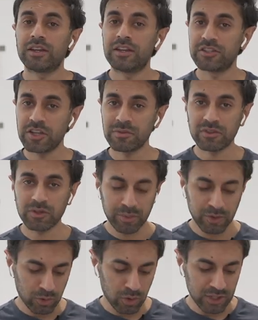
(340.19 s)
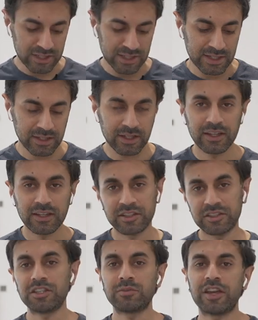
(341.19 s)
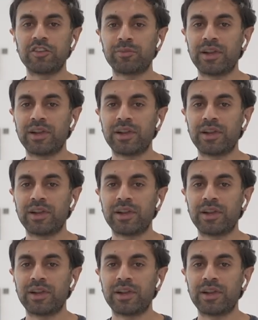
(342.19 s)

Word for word: In terms of the build quality, this is made of